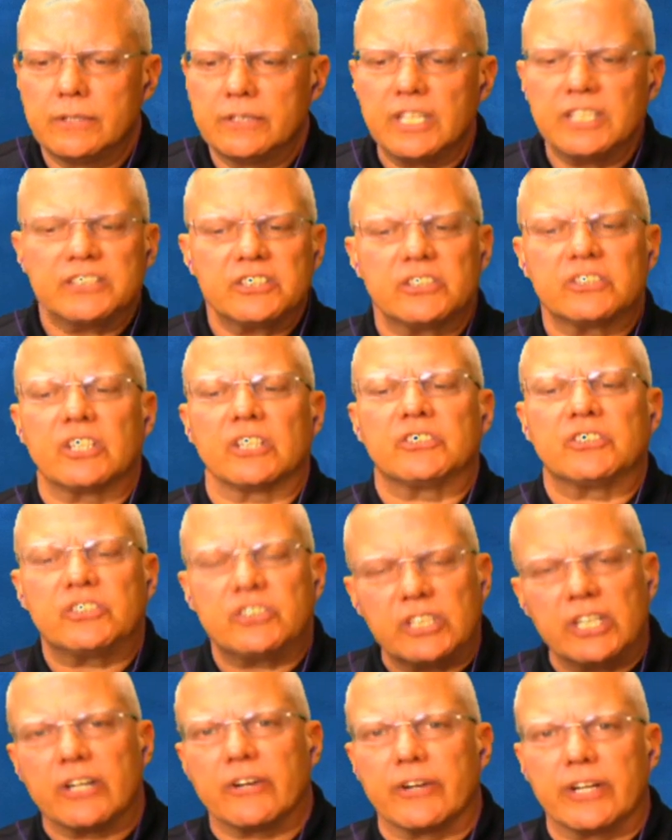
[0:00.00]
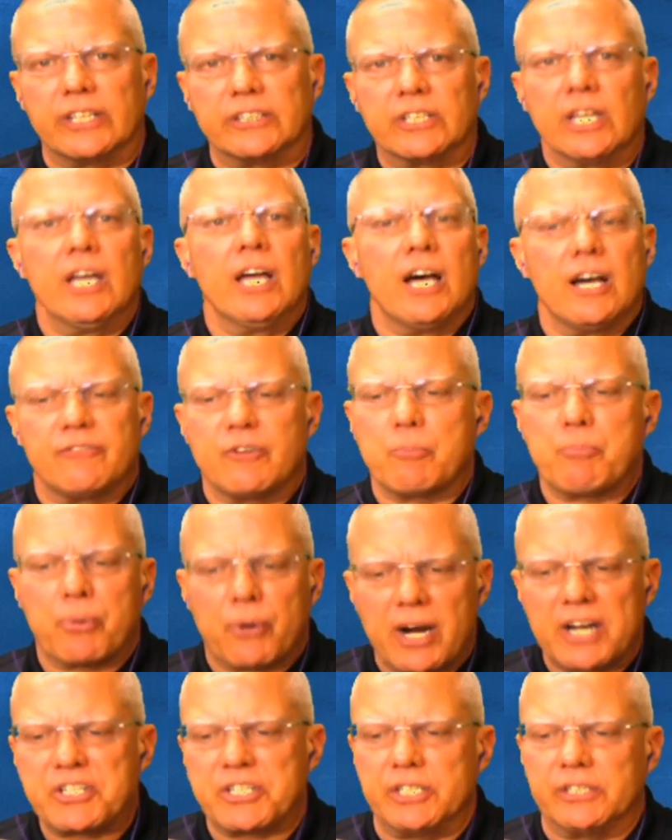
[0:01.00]
This is a series of
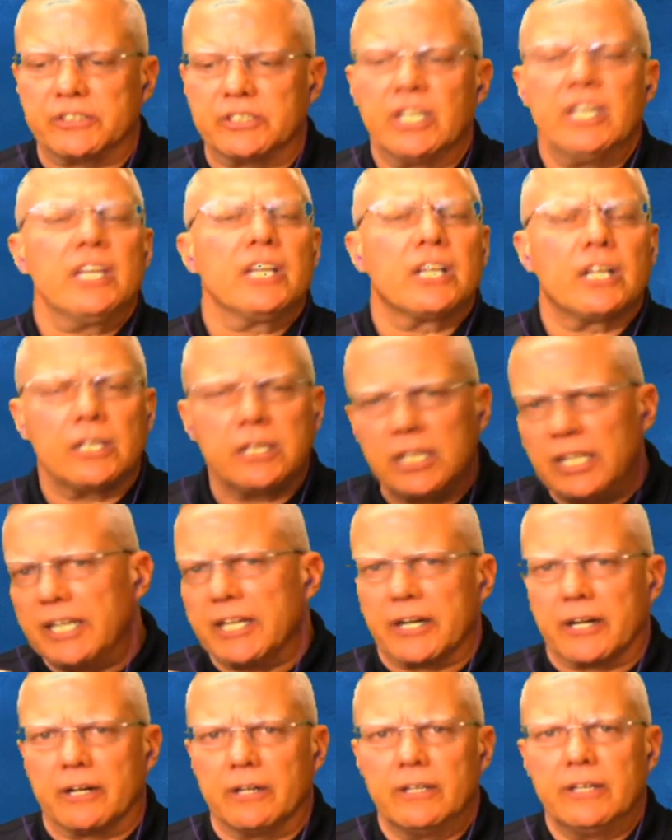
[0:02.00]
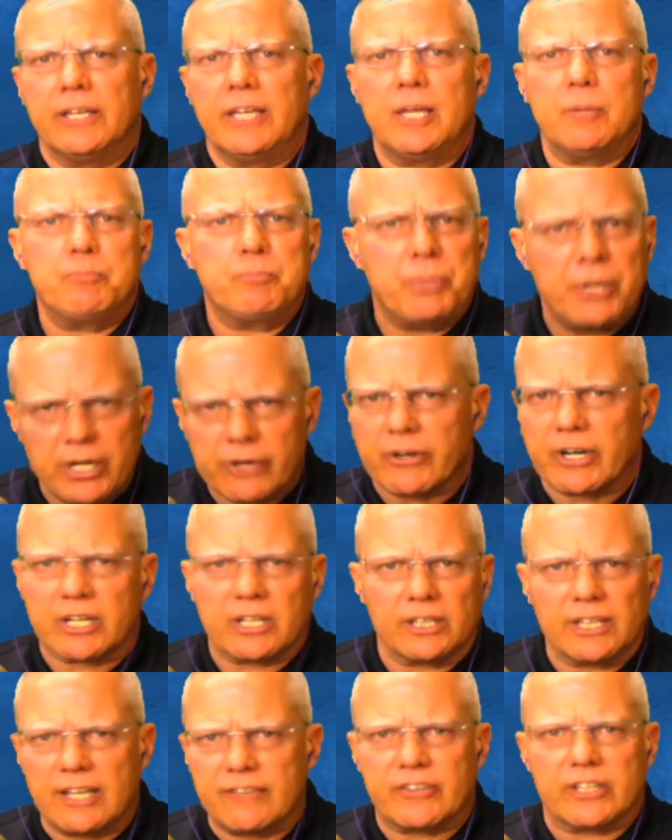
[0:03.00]
oppressions. Clear,
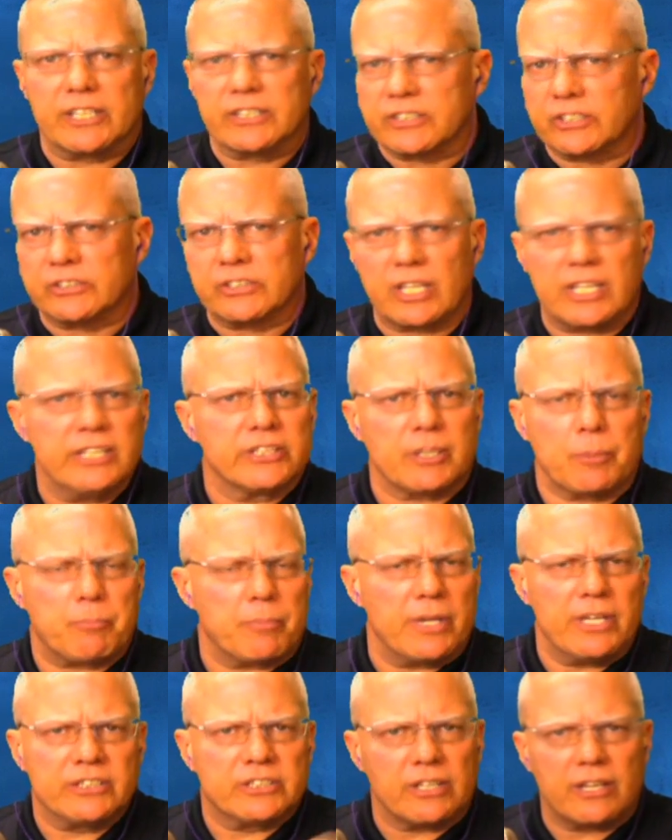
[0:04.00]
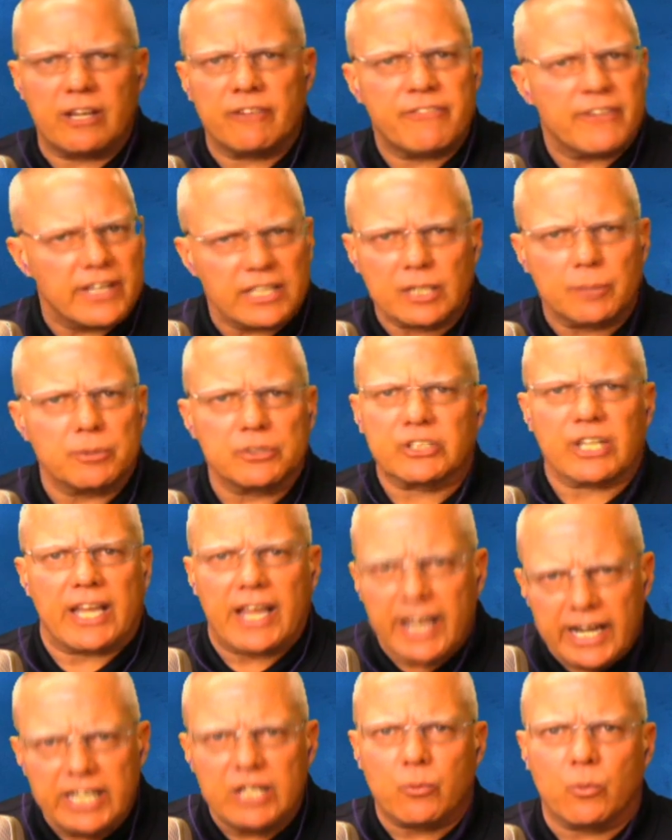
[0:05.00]
empirical evidence is, is, is available
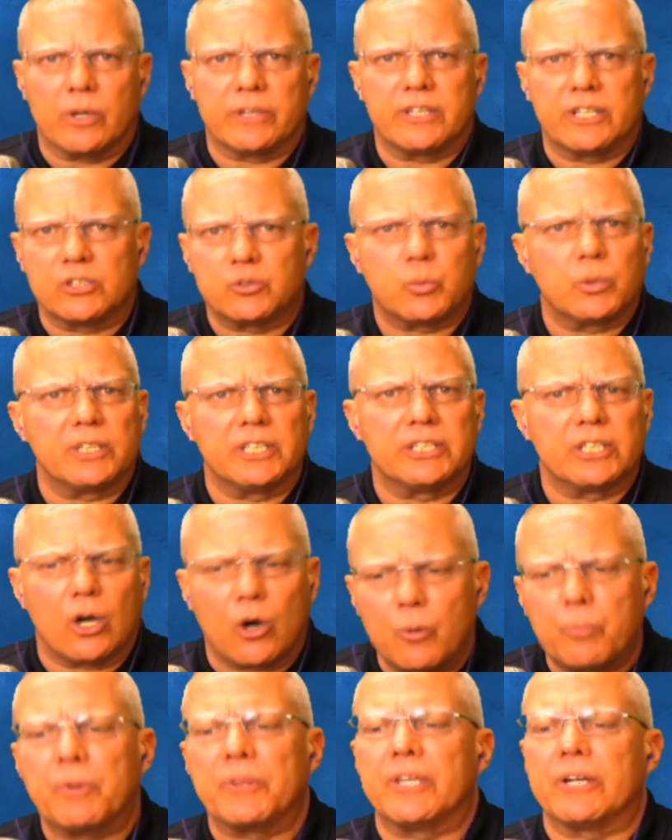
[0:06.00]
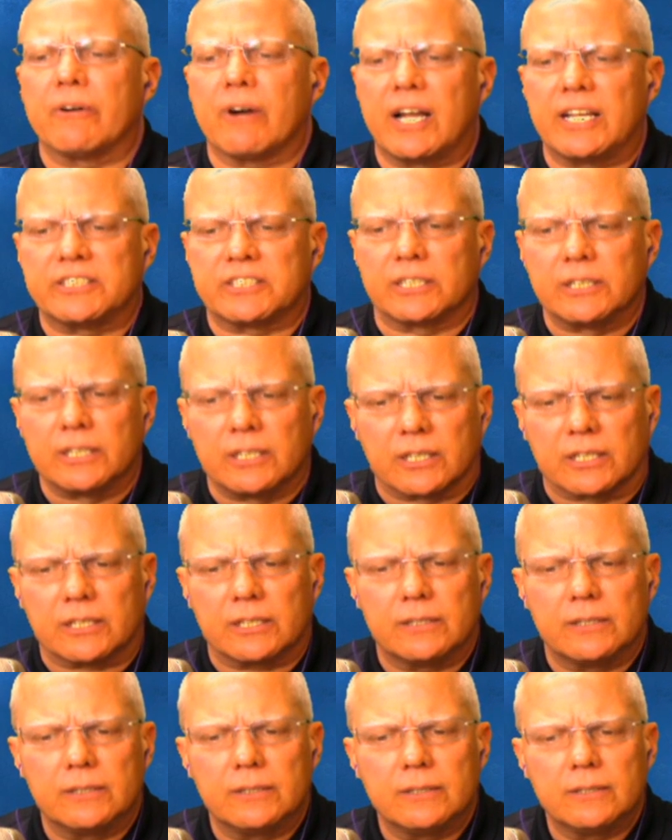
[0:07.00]
to anyone that is willing to open their eyes and look.
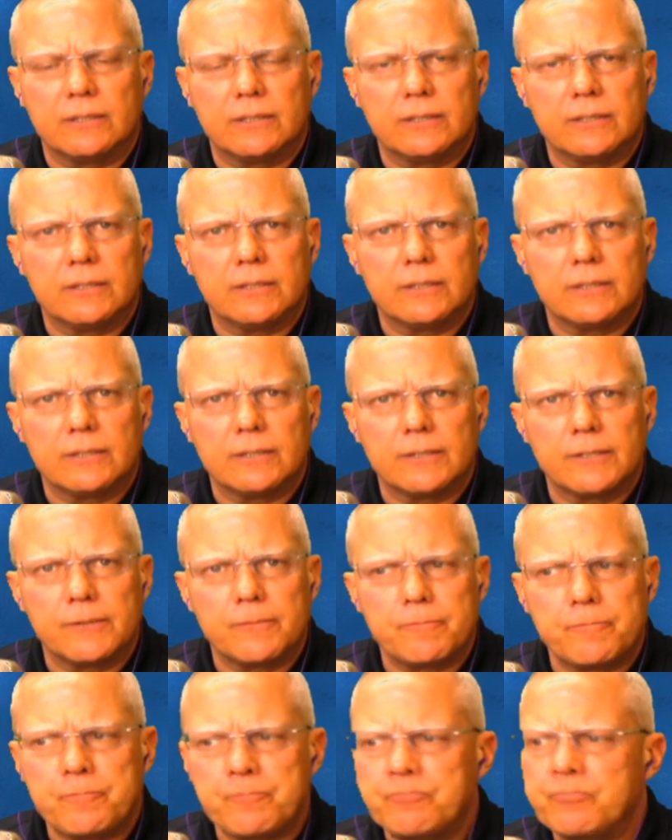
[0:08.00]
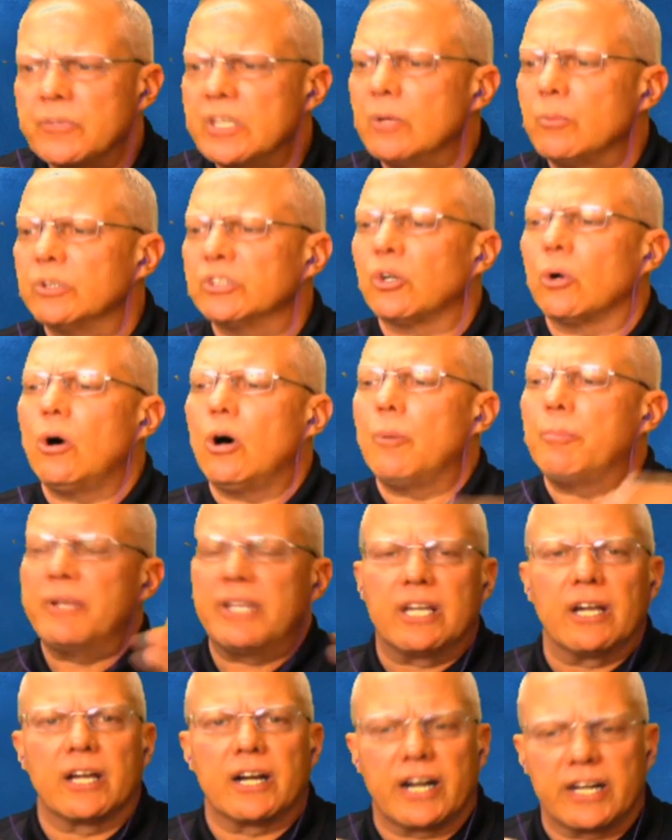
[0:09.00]
It was all
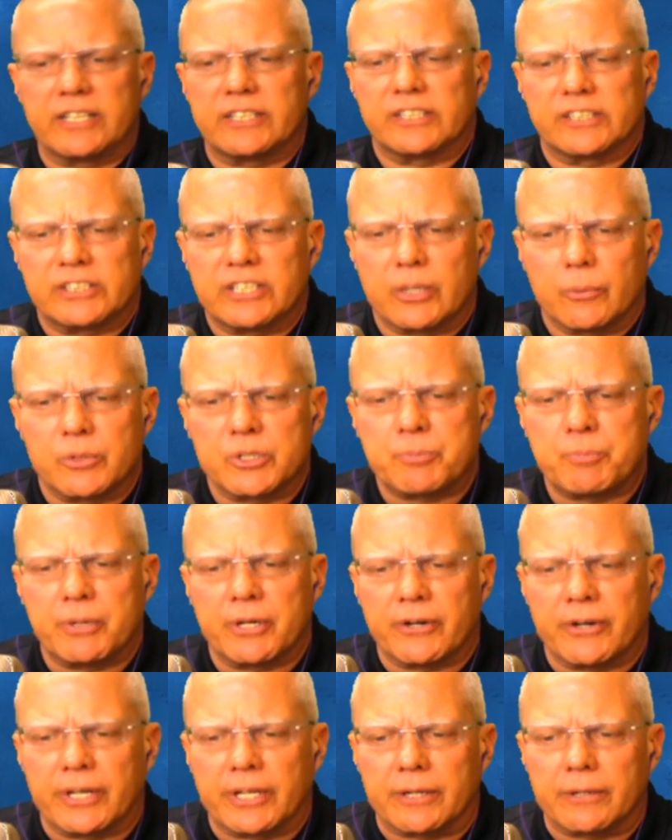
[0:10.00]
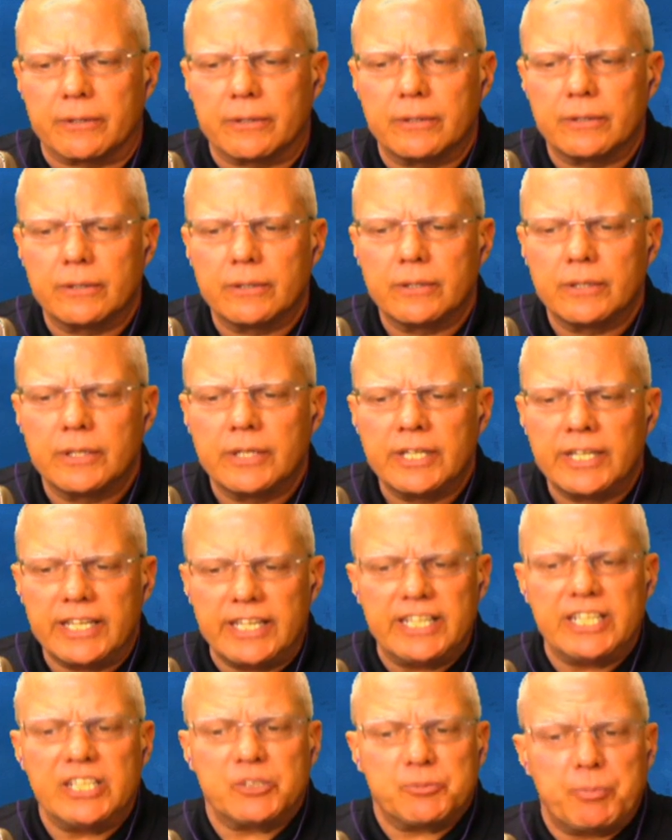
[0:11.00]
begun at a distinguished period.
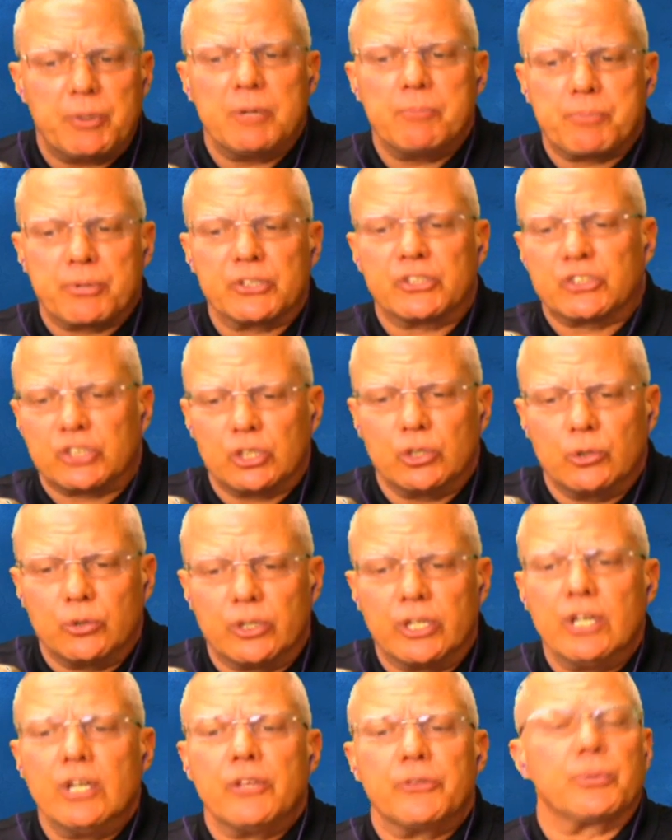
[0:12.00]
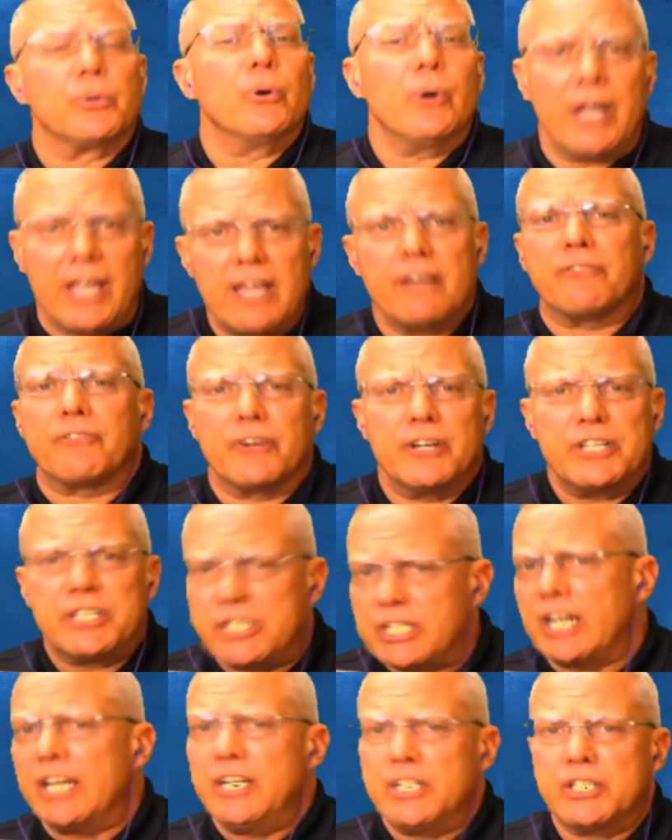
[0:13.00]
It has been pursued through every
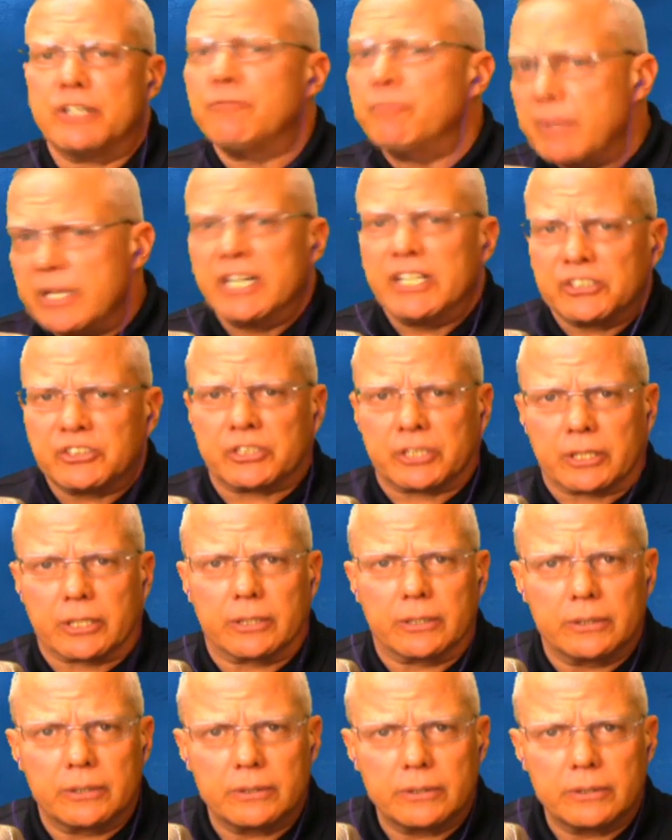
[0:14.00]
change of minister.